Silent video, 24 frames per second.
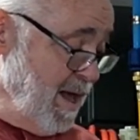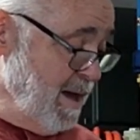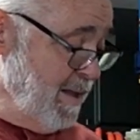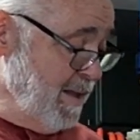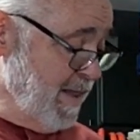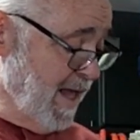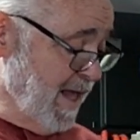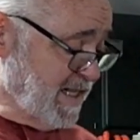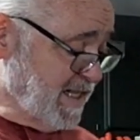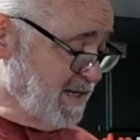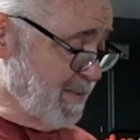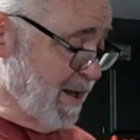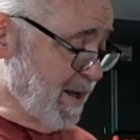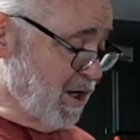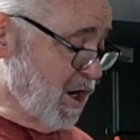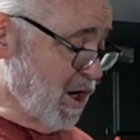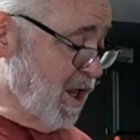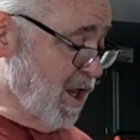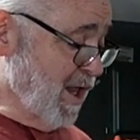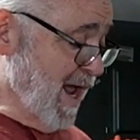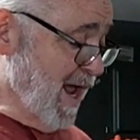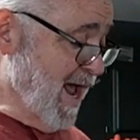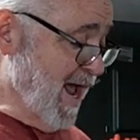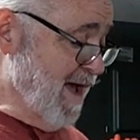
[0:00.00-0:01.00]
that's about
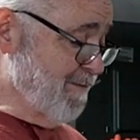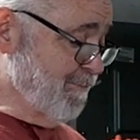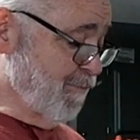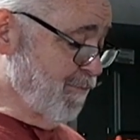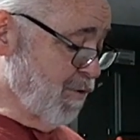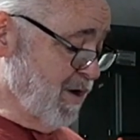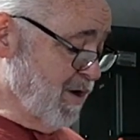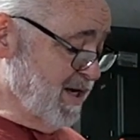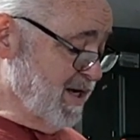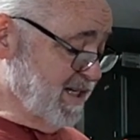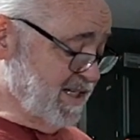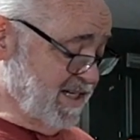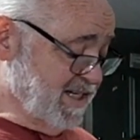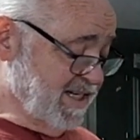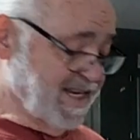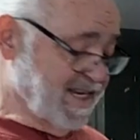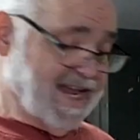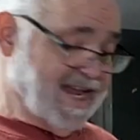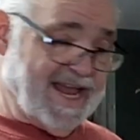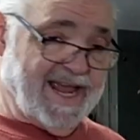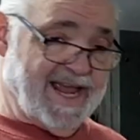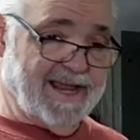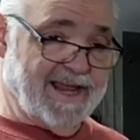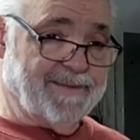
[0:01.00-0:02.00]
all I have for you
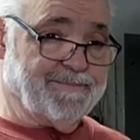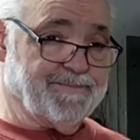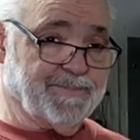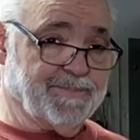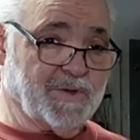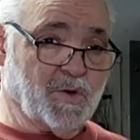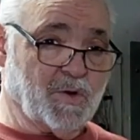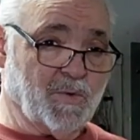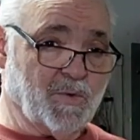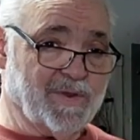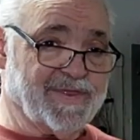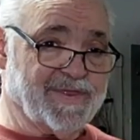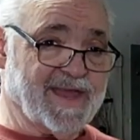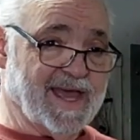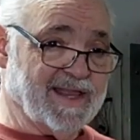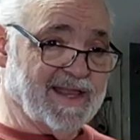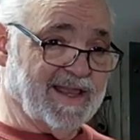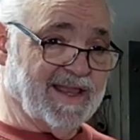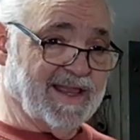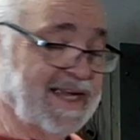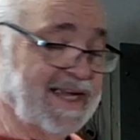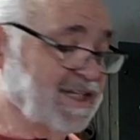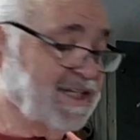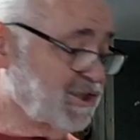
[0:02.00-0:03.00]
today. With that,
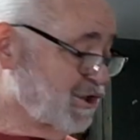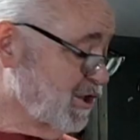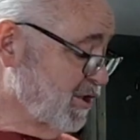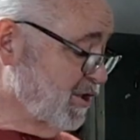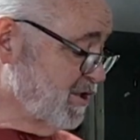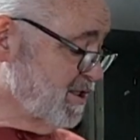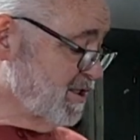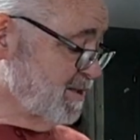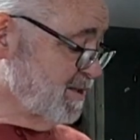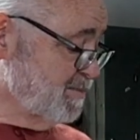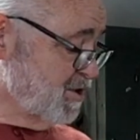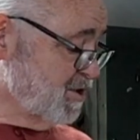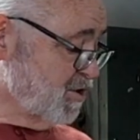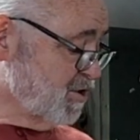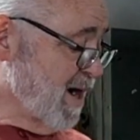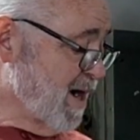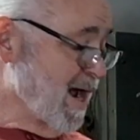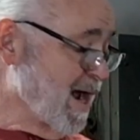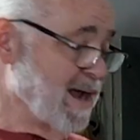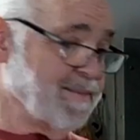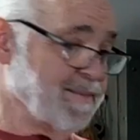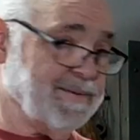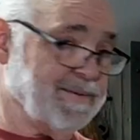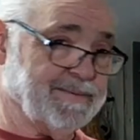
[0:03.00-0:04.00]
share,
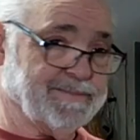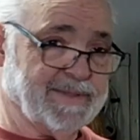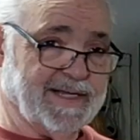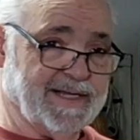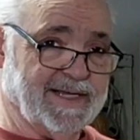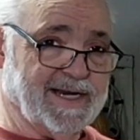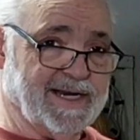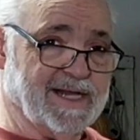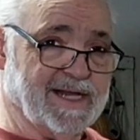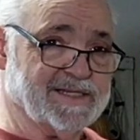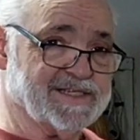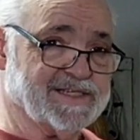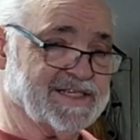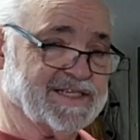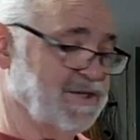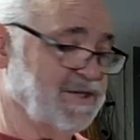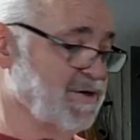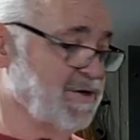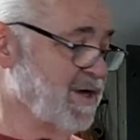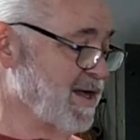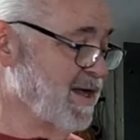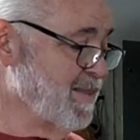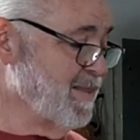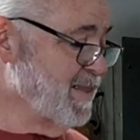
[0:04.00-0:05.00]
subscribe, and I'll see
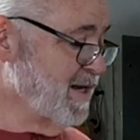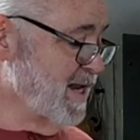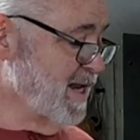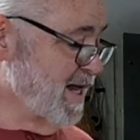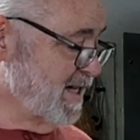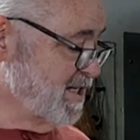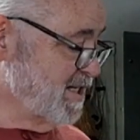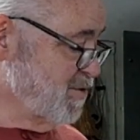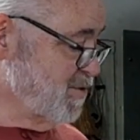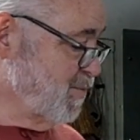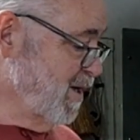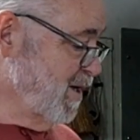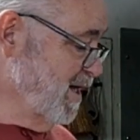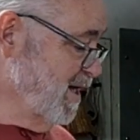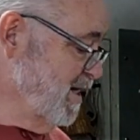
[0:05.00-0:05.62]
you in the next one.